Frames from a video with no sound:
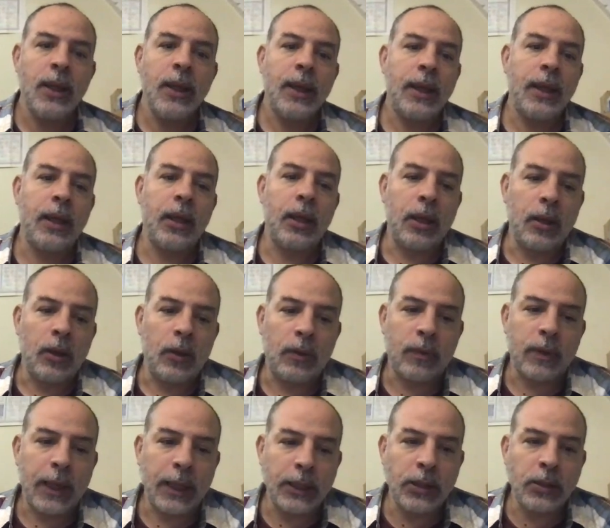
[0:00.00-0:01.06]
of
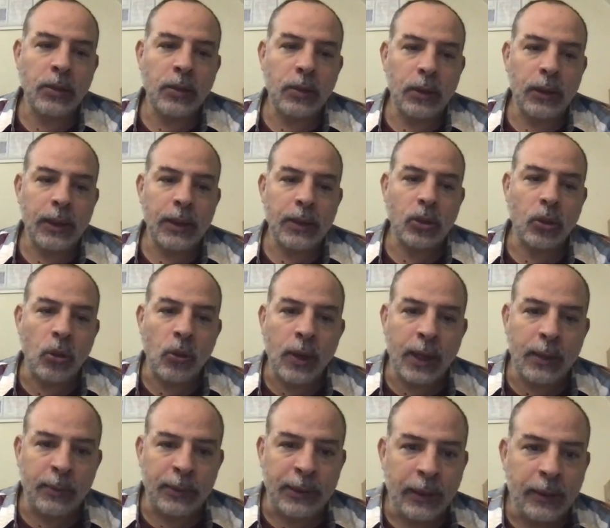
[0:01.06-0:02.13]
calcium chloride, sodium
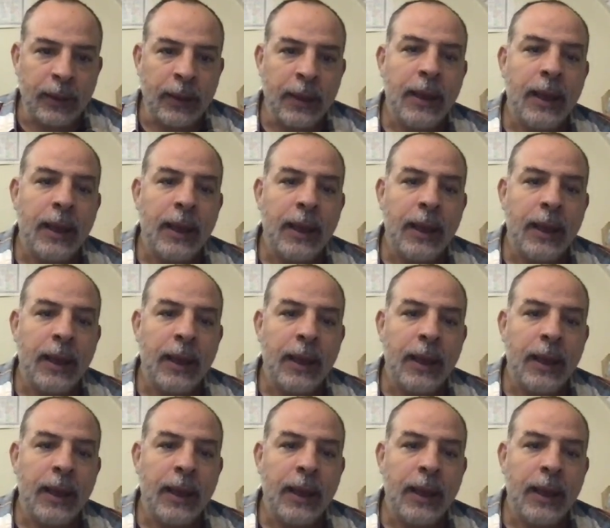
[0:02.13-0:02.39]
carbonate,